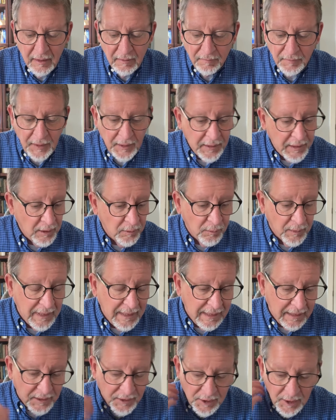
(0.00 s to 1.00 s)
Variant
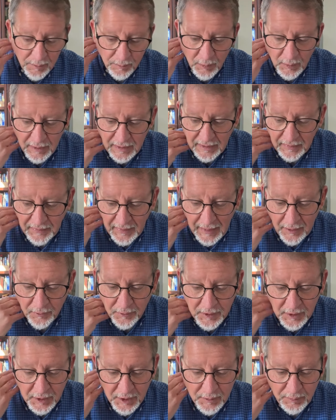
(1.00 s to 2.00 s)
readings number in the
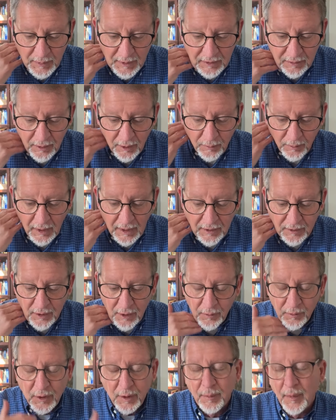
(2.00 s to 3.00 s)
thousands, but they're
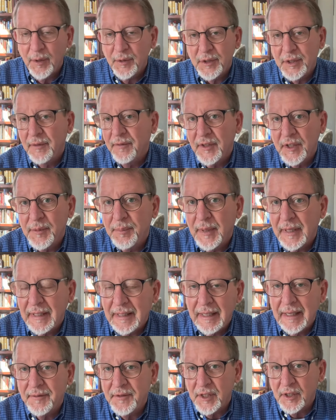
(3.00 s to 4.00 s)
unknown to most of us, but it
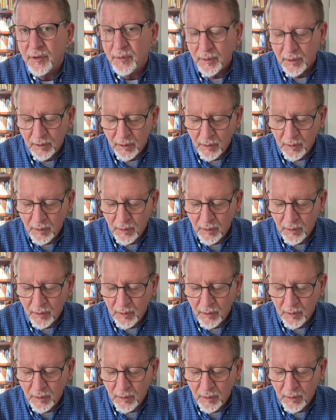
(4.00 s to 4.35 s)
gives us real